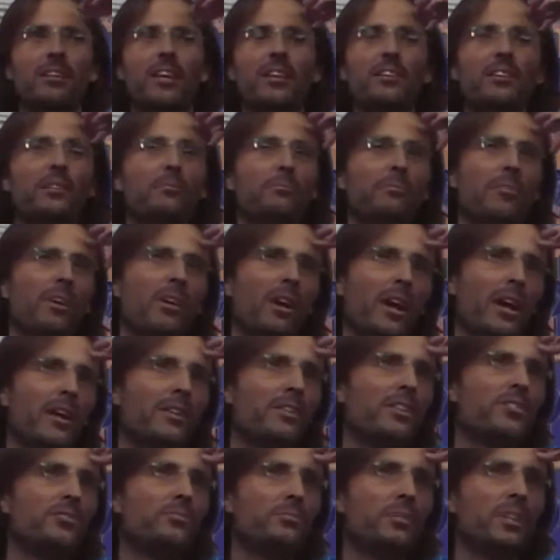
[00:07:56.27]
then the
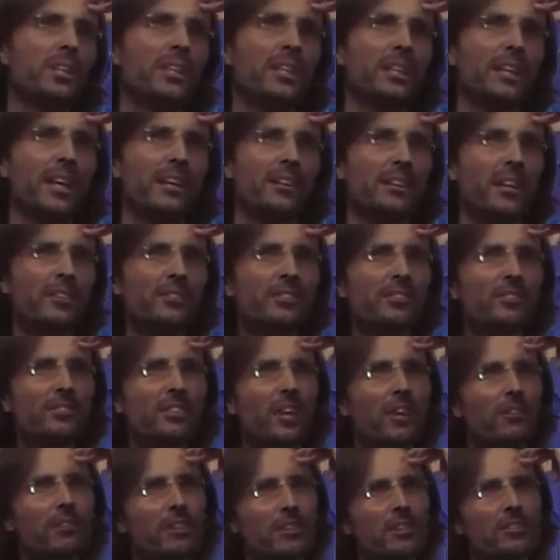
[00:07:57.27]
mind is really
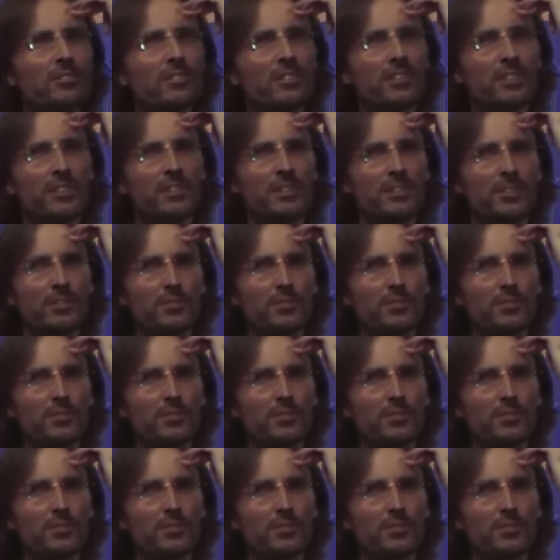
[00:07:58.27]
unnecessary, isn't it,